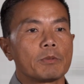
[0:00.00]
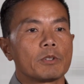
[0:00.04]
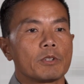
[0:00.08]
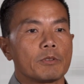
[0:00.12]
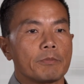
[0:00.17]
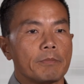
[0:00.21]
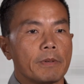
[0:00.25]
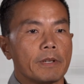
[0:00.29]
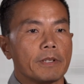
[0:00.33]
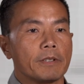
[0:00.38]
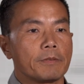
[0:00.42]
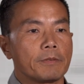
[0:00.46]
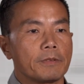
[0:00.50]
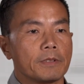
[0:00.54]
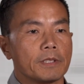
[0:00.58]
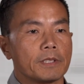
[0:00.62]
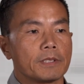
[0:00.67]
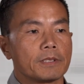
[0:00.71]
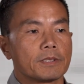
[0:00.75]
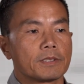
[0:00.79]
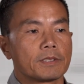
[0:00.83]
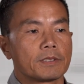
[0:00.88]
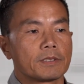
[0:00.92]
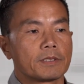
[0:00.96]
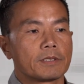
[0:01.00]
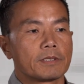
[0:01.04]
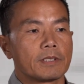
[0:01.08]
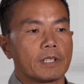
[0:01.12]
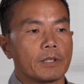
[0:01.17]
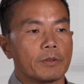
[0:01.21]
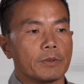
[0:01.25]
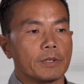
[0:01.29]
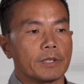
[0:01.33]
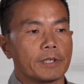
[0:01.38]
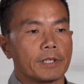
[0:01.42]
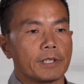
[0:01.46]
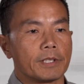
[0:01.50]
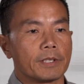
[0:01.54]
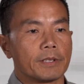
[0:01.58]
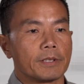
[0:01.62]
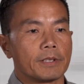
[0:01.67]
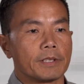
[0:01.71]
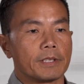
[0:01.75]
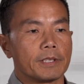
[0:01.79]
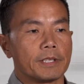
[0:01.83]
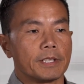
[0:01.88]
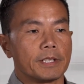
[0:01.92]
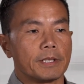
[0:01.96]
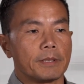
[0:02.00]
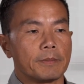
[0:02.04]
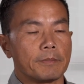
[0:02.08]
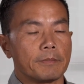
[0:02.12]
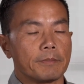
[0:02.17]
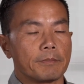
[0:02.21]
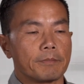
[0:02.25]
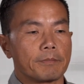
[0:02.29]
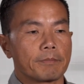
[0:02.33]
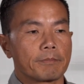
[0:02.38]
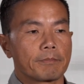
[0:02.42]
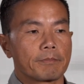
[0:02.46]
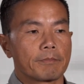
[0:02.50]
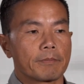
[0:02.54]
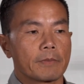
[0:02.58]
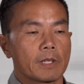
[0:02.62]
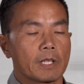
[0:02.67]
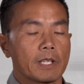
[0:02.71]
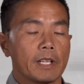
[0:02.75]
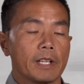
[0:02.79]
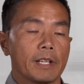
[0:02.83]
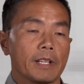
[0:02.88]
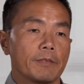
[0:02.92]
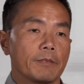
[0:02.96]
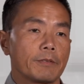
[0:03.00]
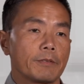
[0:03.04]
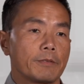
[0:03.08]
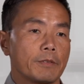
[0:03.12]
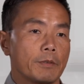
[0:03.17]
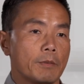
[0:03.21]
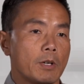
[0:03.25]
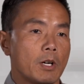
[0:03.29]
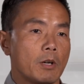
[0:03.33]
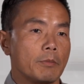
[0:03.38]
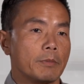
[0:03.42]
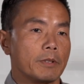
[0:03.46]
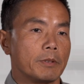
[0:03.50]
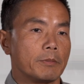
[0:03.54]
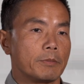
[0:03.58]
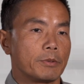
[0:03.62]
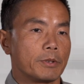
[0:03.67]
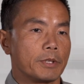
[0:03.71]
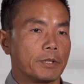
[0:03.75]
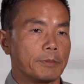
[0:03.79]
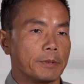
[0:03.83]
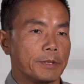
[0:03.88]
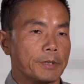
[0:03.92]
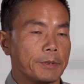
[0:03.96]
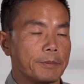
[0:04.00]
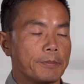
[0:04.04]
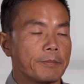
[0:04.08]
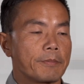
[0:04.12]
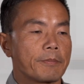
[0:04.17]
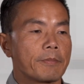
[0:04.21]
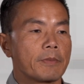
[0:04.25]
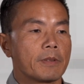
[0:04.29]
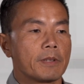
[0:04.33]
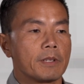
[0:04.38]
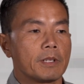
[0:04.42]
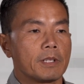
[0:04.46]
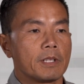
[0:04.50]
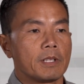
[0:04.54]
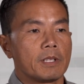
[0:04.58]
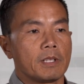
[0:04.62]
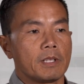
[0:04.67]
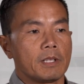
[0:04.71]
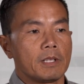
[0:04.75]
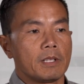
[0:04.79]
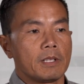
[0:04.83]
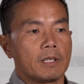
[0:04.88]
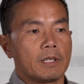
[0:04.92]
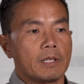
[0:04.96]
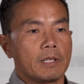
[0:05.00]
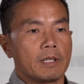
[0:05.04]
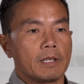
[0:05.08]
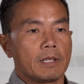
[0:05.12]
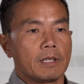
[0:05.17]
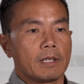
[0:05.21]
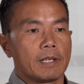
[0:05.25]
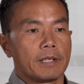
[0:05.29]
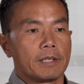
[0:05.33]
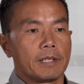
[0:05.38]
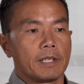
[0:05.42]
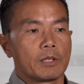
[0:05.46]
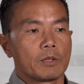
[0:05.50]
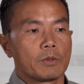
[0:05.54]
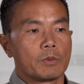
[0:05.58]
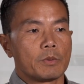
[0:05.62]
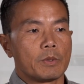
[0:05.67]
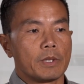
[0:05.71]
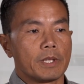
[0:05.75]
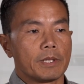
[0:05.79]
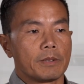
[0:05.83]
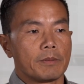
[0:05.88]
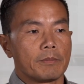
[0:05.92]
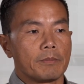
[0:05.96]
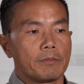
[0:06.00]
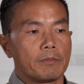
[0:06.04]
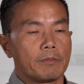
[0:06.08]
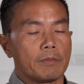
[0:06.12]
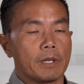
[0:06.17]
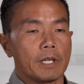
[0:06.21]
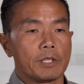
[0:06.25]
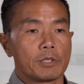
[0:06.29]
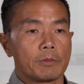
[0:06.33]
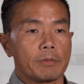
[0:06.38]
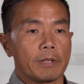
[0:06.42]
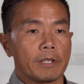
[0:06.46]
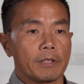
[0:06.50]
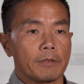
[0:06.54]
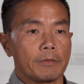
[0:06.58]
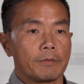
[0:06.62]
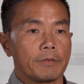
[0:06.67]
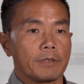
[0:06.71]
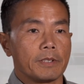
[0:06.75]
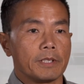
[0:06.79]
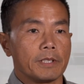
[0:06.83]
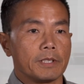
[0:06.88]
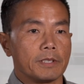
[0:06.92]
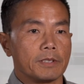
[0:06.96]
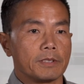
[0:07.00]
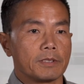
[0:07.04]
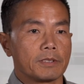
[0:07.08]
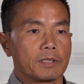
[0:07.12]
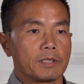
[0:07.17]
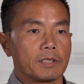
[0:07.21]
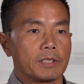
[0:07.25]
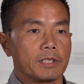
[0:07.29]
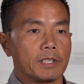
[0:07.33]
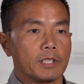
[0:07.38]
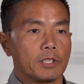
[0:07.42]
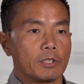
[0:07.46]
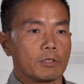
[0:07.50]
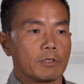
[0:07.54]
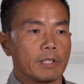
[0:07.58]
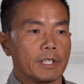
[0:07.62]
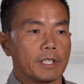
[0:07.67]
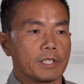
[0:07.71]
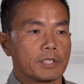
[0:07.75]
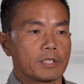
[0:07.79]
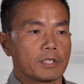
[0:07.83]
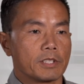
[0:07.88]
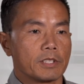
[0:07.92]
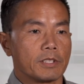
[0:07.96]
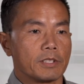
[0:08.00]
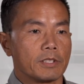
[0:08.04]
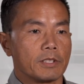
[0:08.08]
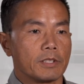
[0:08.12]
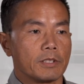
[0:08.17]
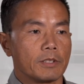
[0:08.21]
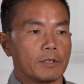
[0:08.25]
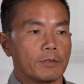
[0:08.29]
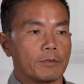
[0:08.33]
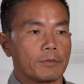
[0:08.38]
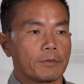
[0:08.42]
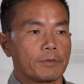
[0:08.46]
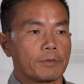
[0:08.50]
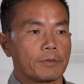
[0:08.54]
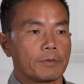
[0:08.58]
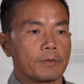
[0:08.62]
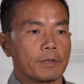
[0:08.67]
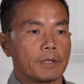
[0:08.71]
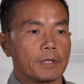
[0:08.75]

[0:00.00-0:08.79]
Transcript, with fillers: number of benefits that we're um, getting from Alma and Primo. I think one major benefit is the integration of